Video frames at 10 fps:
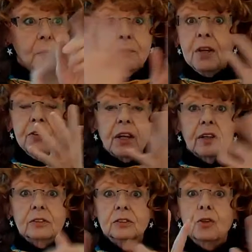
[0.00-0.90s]

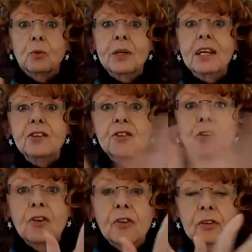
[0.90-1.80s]
pivoting,
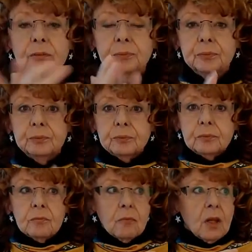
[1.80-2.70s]
return.
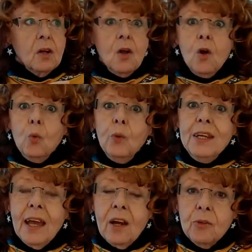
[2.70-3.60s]

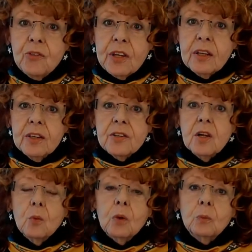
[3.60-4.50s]
We now see it
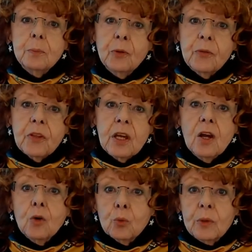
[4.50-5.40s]
when we put
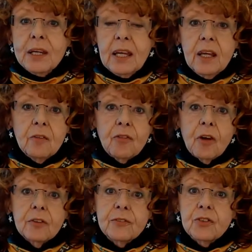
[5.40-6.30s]
the re in
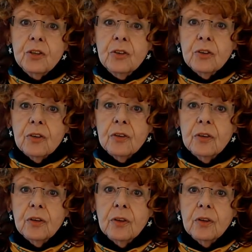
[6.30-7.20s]
front of
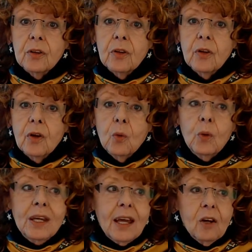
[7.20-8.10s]
turn.
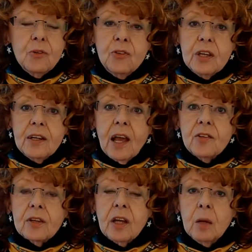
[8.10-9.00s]
We now see it
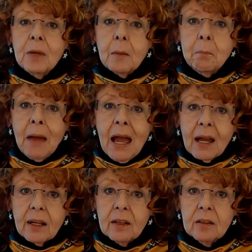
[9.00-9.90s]
as a coming
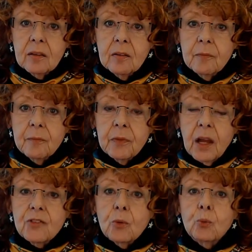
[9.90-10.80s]
back,
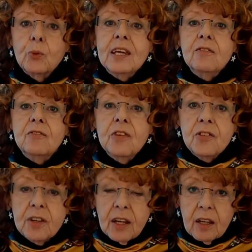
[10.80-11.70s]
as a
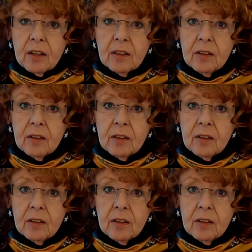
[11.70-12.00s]
revisiting.